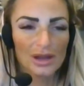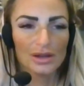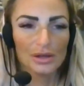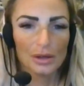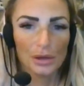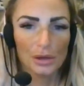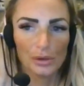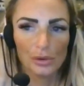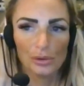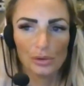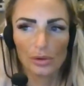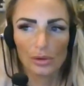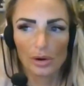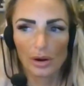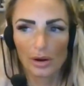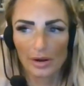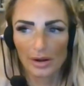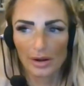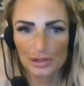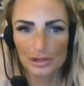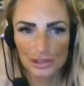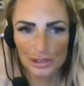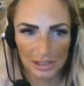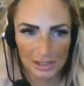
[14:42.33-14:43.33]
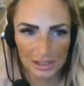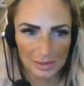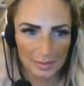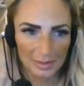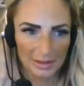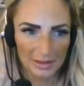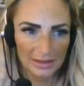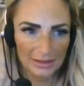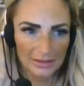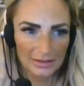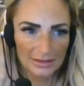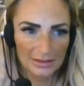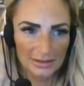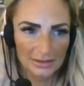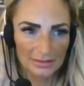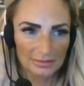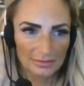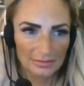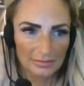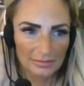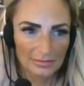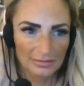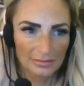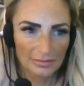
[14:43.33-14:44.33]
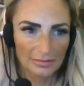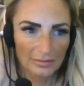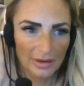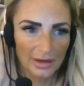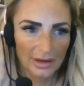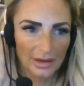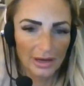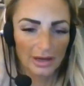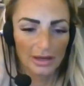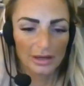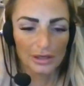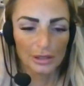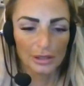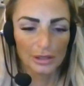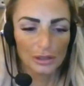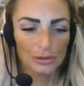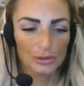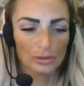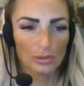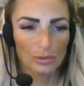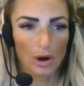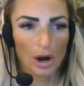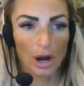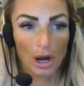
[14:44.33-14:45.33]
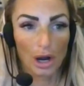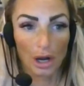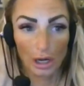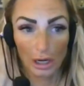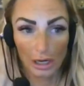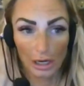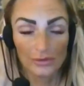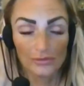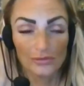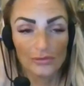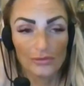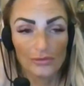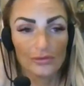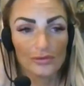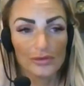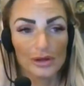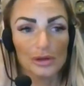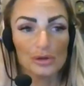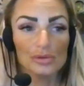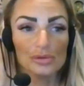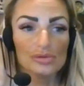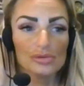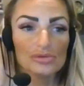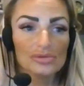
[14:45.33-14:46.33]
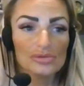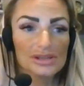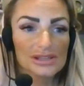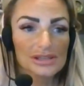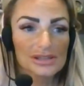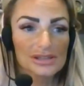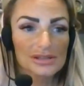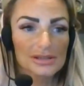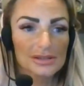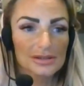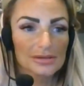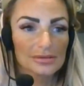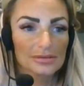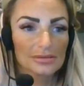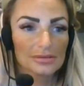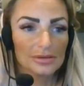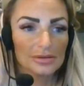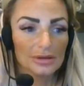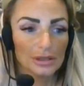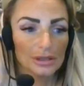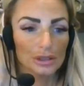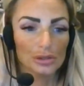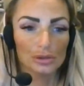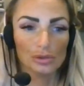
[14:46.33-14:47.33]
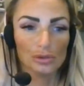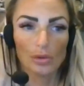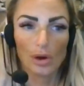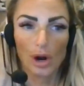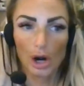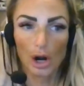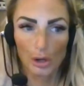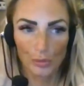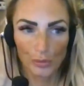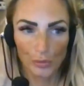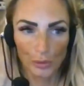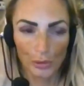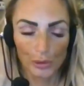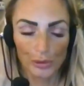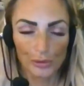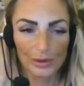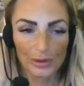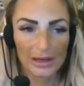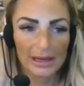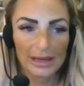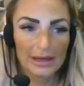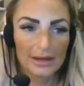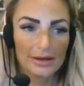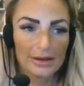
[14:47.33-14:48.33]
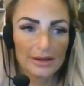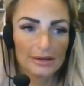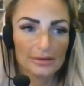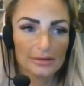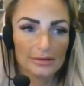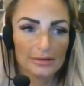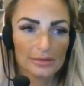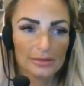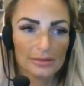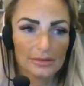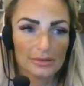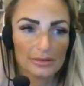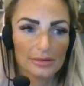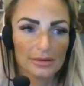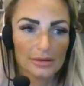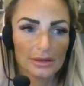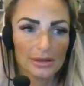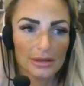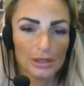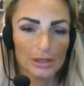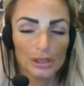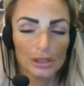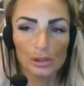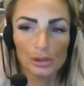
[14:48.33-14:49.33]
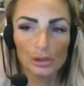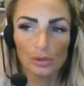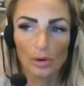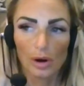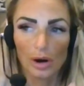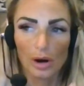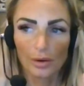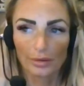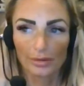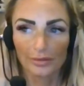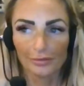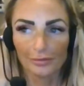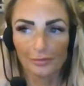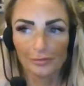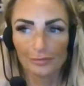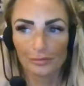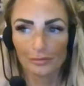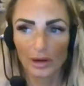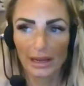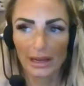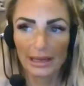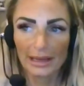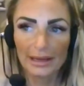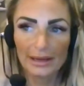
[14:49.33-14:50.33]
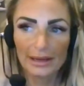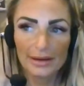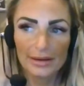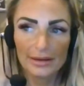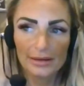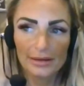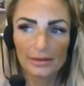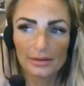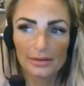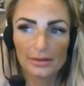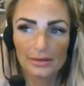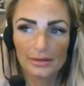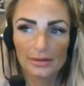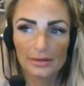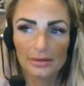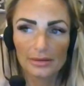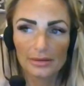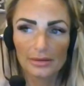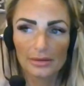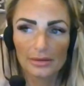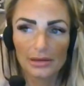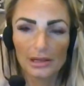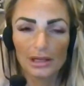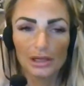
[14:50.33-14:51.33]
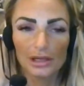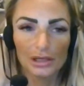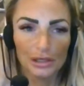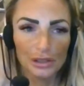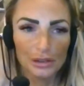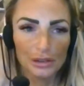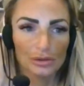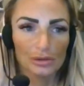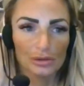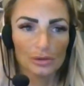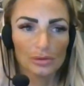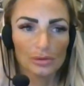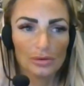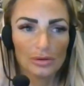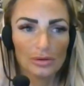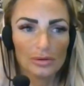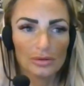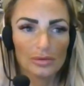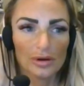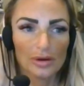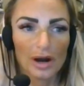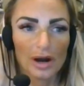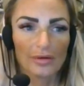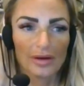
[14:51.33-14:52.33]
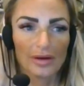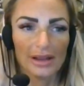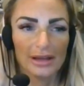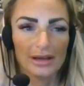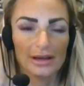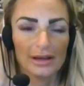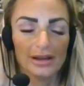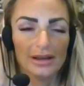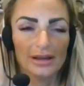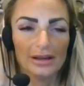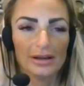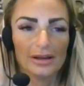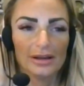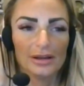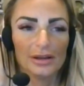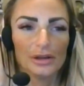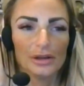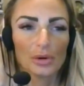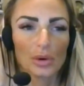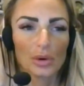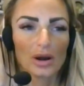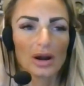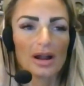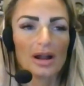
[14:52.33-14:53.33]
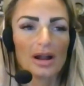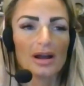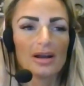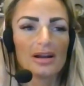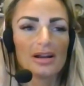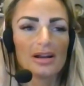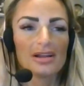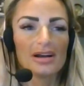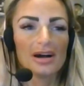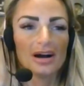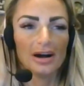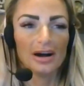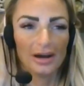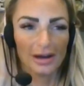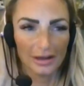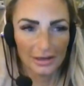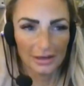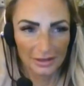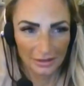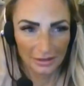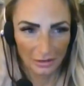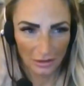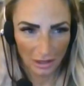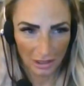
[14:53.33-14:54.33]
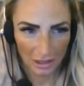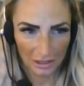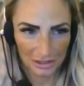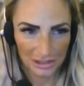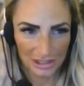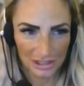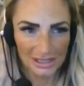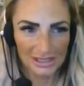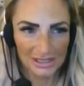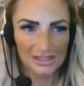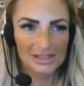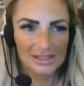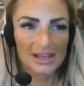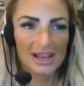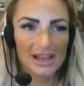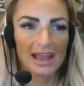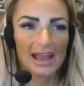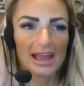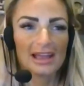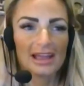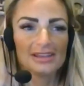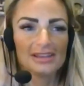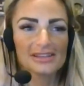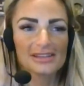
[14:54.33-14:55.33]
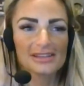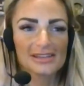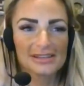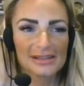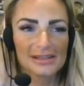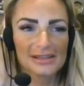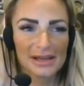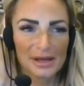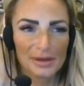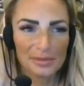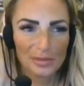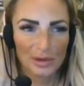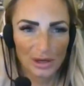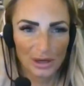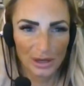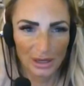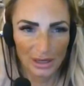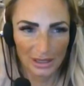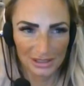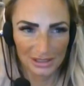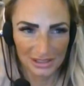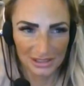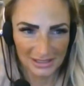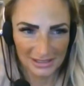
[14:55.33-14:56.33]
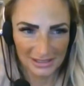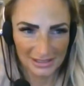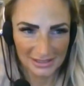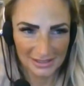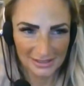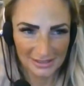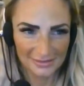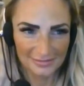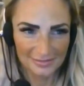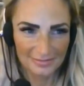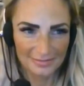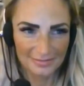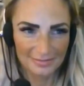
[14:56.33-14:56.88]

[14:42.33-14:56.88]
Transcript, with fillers: you are in judgment, you are confused, you are worried, you are afraid, you are in your unconscious and subconscious,